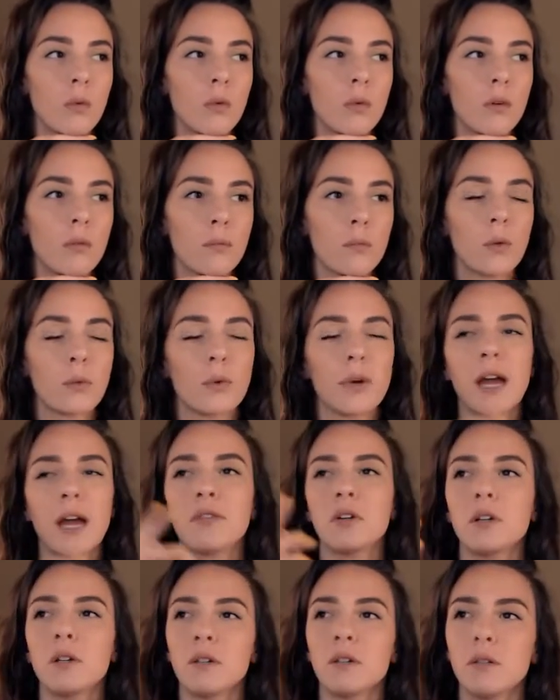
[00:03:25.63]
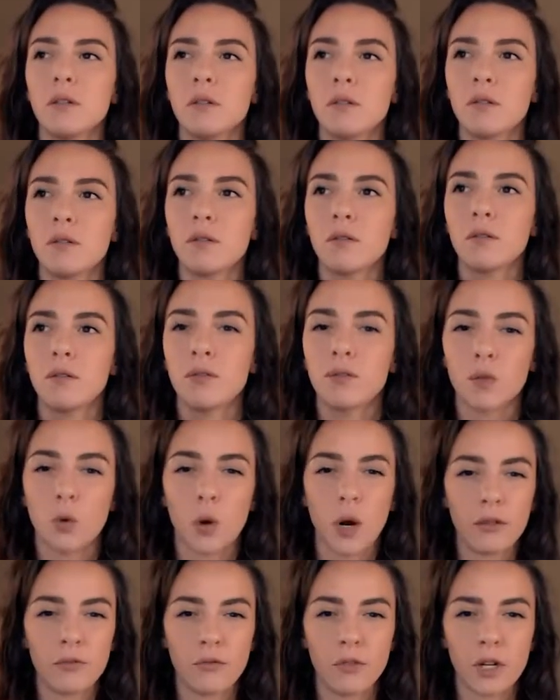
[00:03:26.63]
we haven't
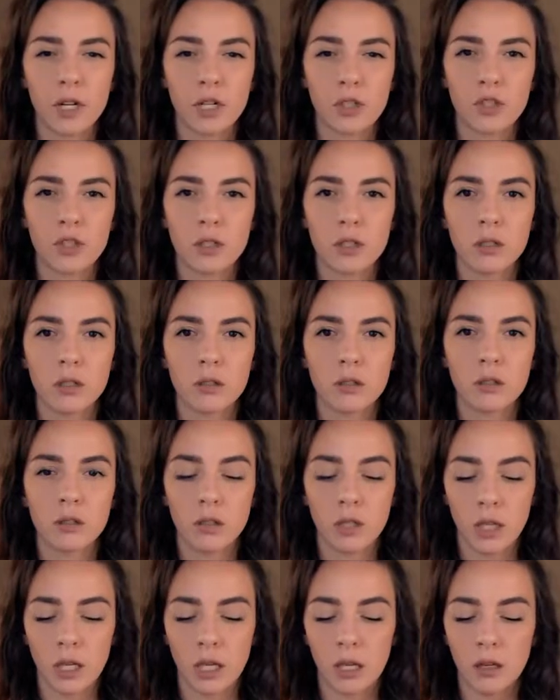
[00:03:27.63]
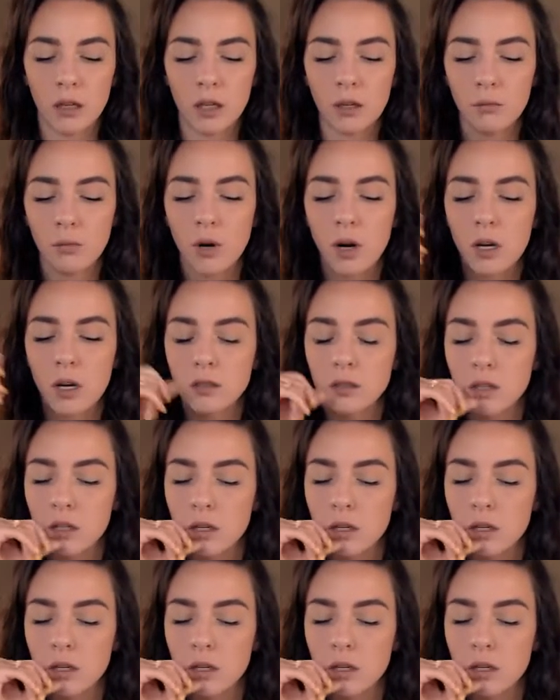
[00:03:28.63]
quite finished the healing process.